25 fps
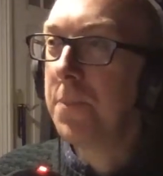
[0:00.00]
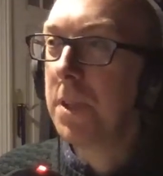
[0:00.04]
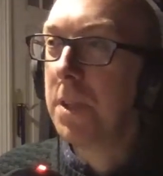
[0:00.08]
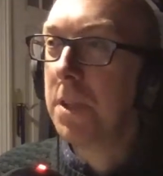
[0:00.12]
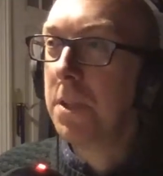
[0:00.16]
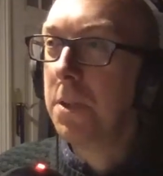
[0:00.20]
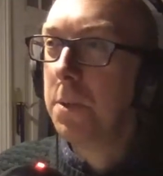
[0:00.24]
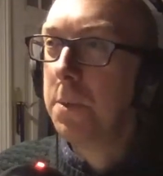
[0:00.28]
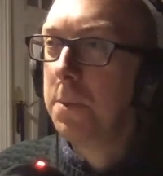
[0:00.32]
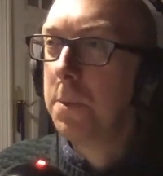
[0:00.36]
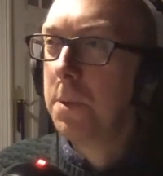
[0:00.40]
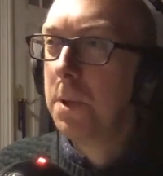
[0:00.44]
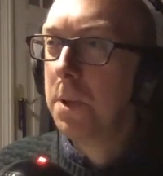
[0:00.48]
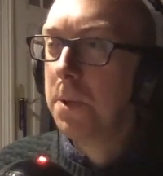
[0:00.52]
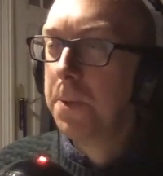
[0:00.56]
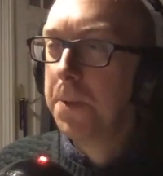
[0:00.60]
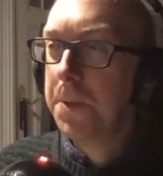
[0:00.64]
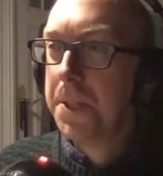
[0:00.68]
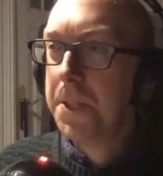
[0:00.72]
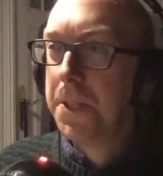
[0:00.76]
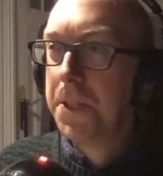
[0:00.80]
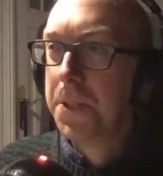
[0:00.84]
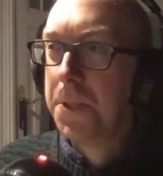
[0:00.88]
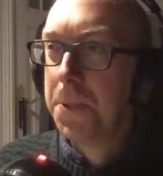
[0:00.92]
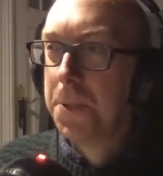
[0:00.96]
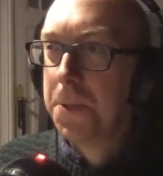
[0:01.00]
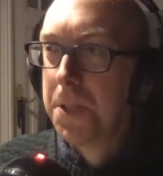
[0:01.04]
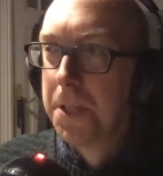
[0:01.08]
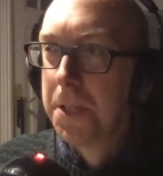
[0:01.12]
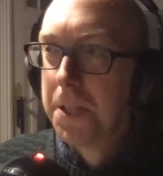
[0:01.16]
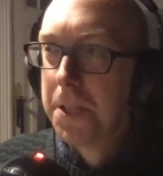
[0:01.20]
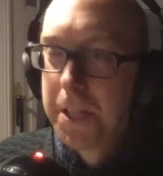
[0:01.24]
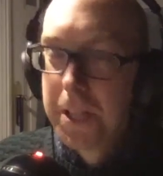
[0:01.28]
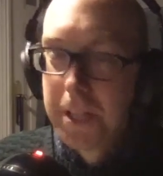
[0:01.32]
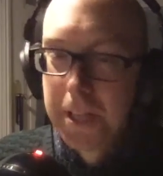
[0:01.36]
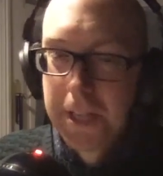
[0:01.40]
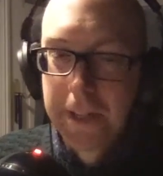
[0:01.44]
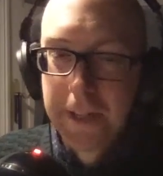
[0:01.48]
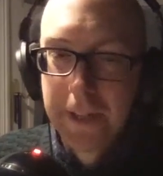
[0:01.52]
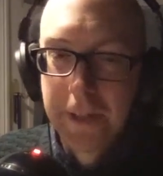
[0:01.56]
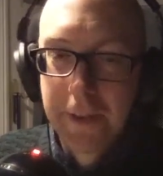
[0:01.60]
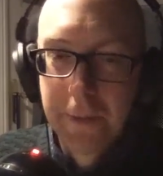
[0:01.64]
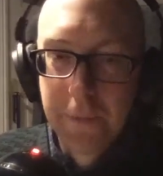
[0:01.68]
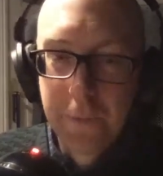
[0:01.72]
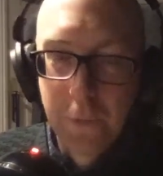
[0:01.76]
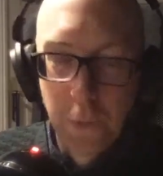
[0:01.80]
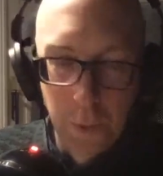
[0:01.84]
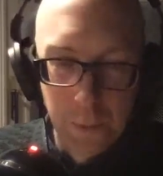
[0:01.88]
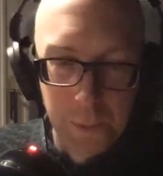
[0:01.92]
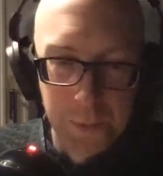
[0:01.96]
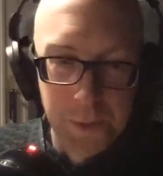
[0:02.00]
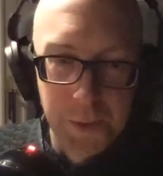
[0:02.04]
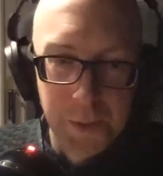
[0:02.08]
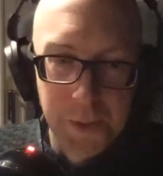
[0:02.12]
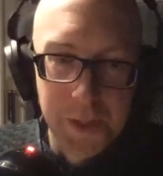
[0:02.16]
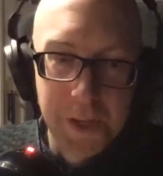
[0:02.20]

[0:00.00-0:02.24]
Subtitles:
alluded to that it informs your